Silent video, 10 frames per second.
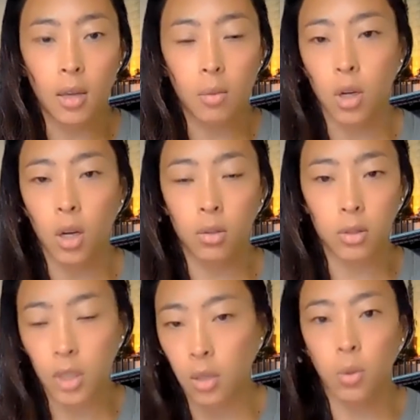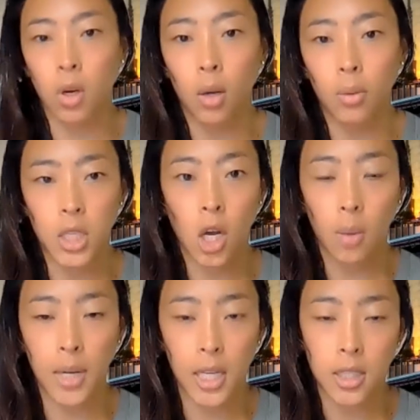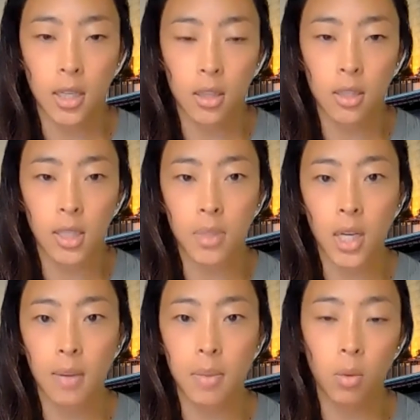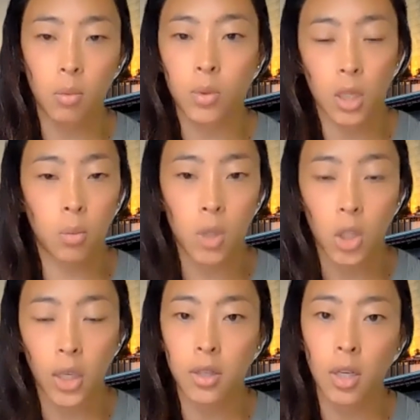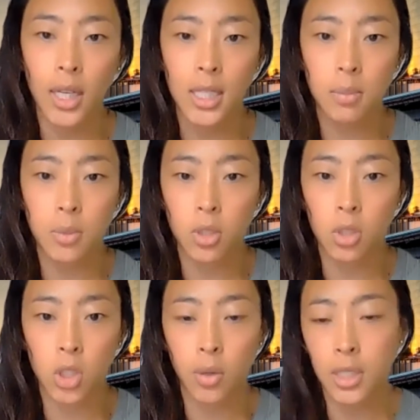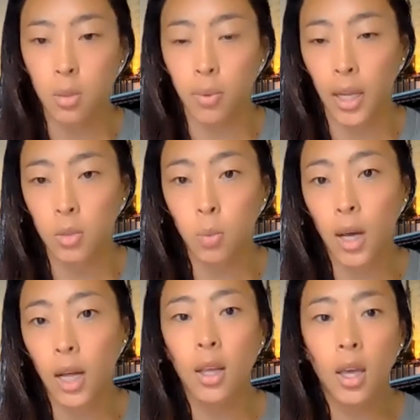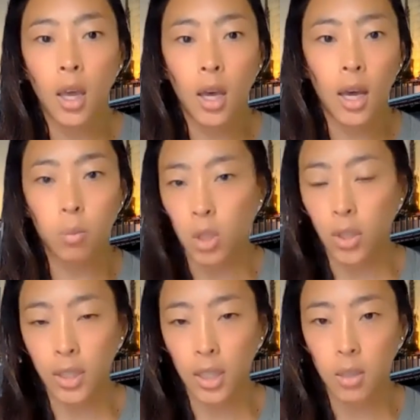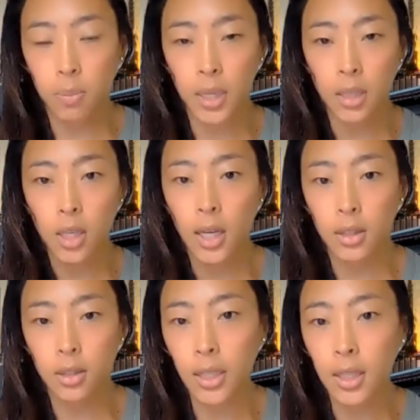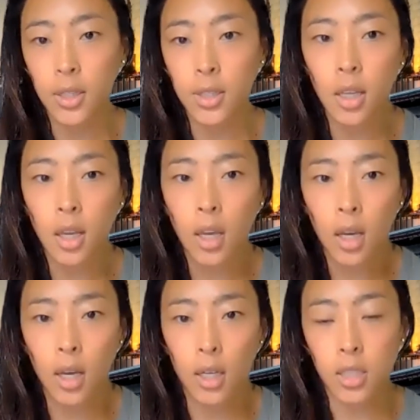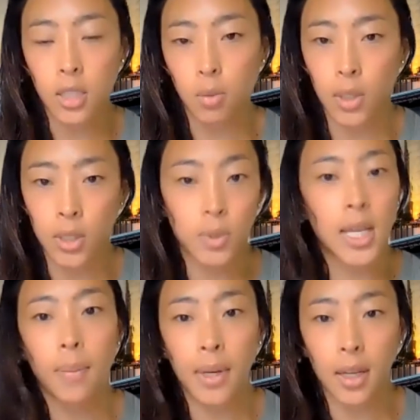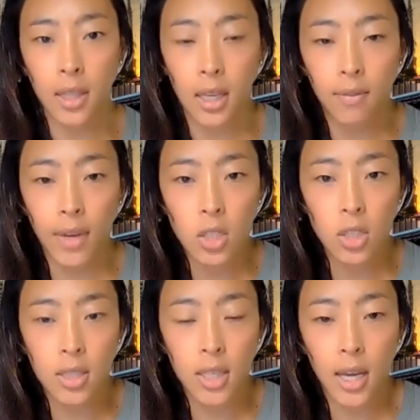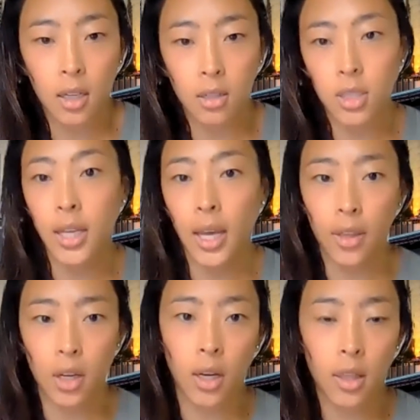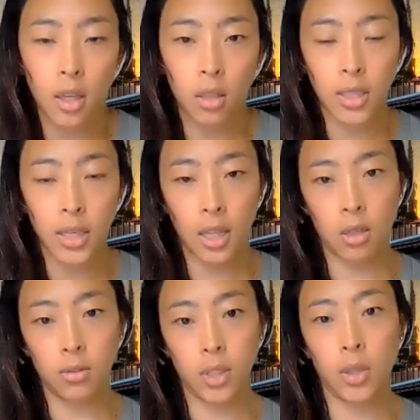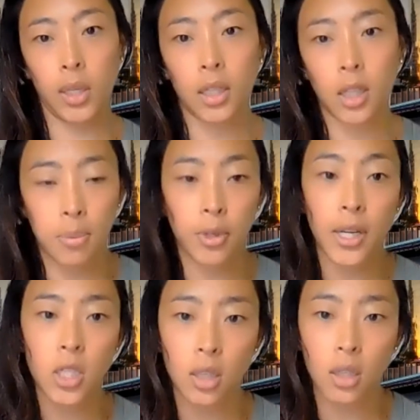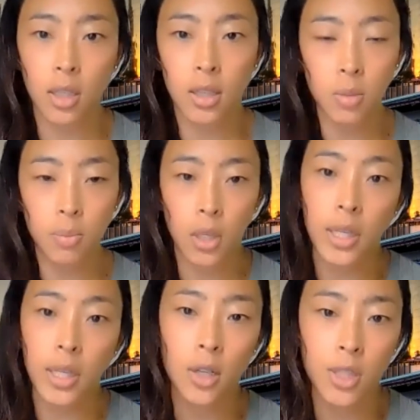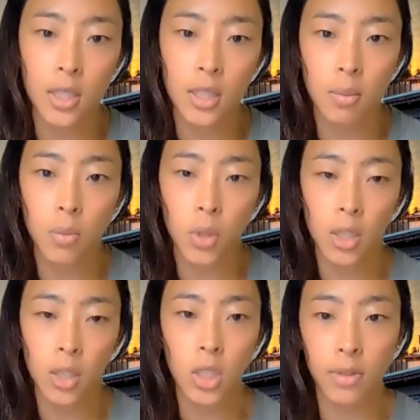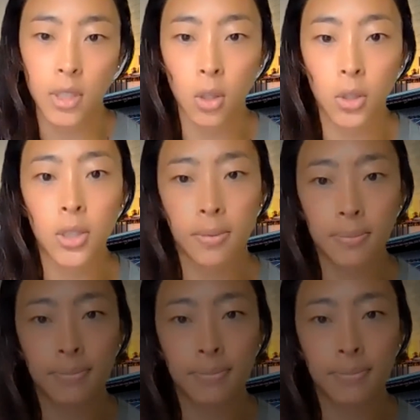And we're all decarbonizing at the same time. And, you know, we're looking to our customers to show us the way as well. And we're looking at the big leaders to see what's happening on the innovation side. And together, I think you know, in collaboration in this bigger ecosystem, we're going to achieve these goals.